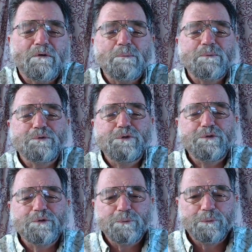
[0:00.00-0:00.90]
of almost
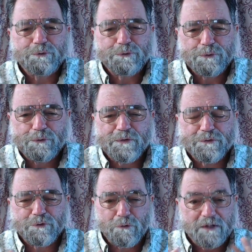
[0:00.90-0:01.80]
using the word truth.
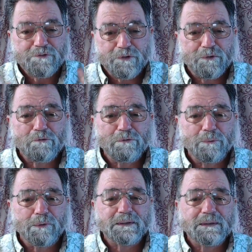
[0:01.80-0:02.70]
It's oh, isn't it
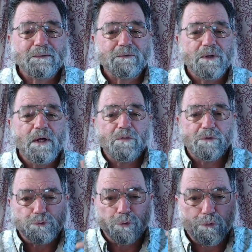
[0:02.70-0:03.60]
overworked now? The,
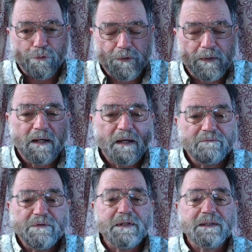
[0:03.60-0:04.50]
the truth.
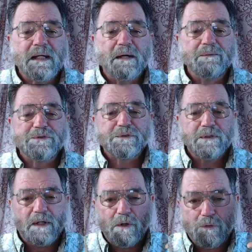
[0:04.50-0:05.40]
Everything now is
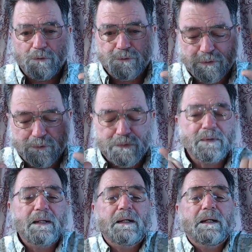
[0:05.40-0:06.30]
the
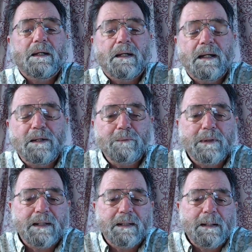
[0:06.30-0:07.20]
truth.
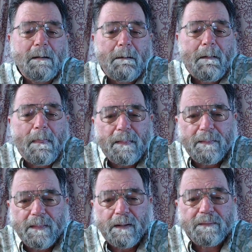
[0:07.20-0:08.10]
Anyway,
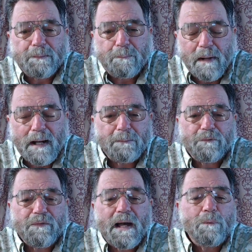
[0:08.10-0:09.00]
the the
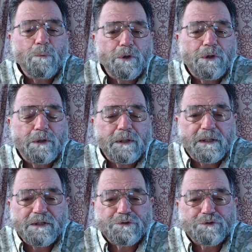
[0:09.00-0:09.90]
Bible, thy word
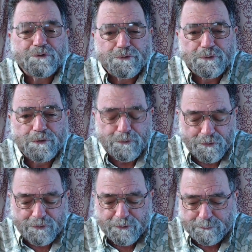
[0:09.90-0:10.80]
is
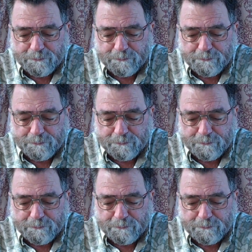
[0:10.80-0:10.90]
truth.